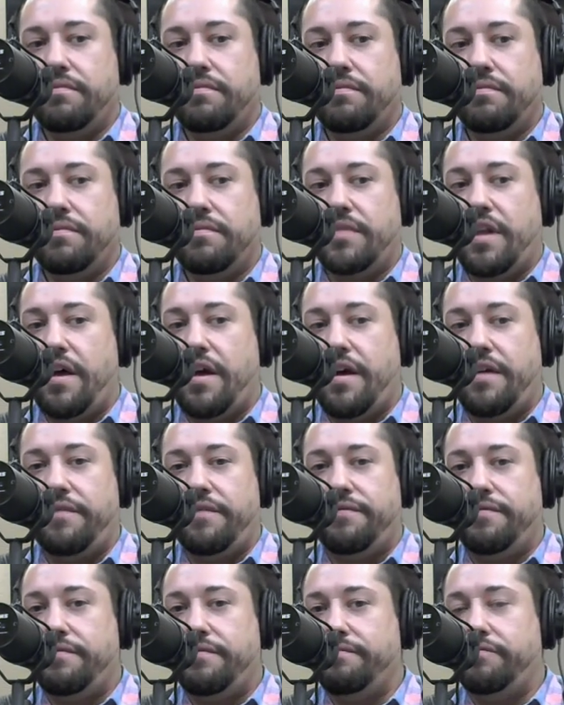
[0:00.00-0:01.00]
life,
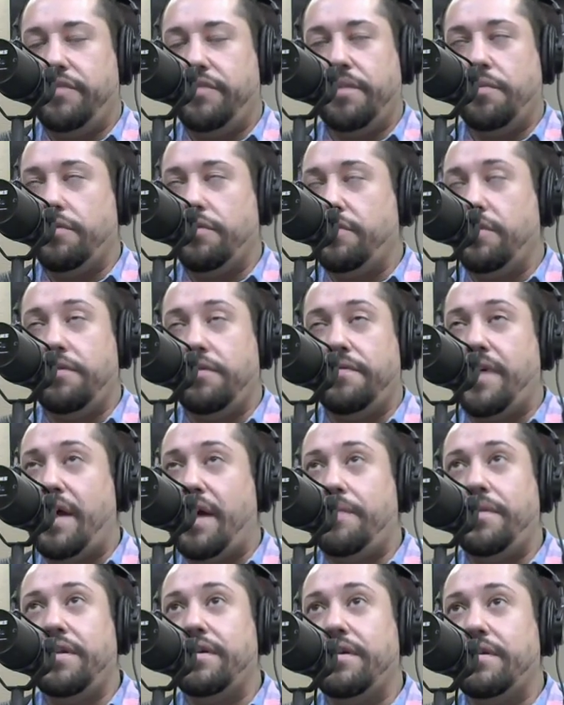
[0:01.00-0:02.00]
the pursuit of
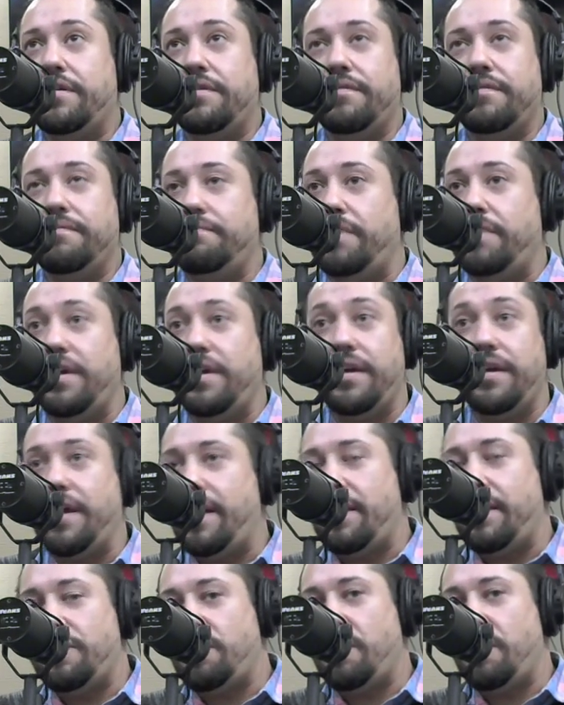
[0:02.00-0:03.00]
happiness, being gay in
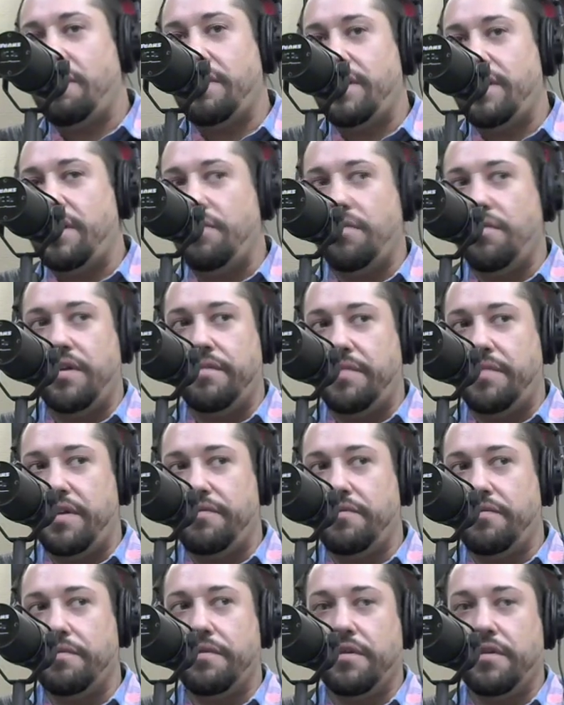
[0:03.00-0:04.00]
Cherokee, what it meant
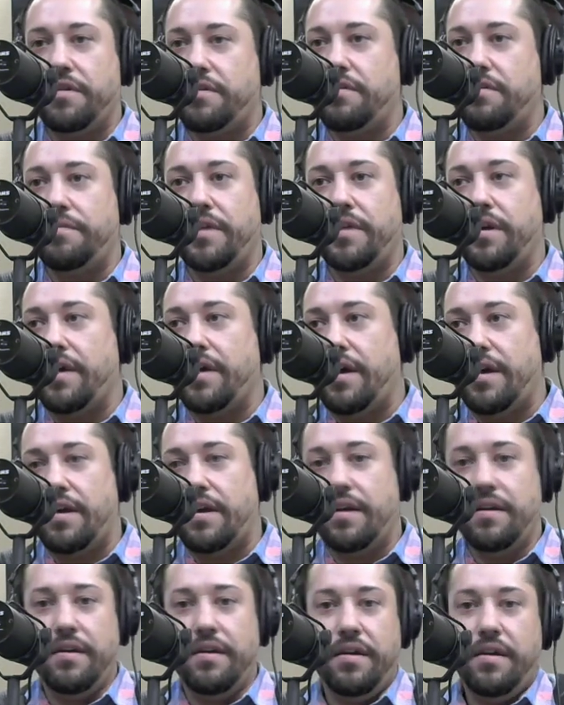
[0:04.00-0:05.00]
for us to be gay
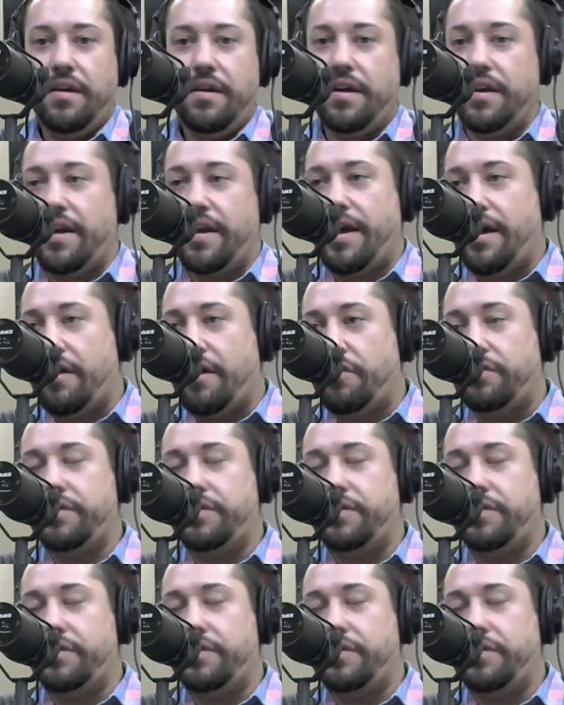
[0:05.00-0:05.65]
and out.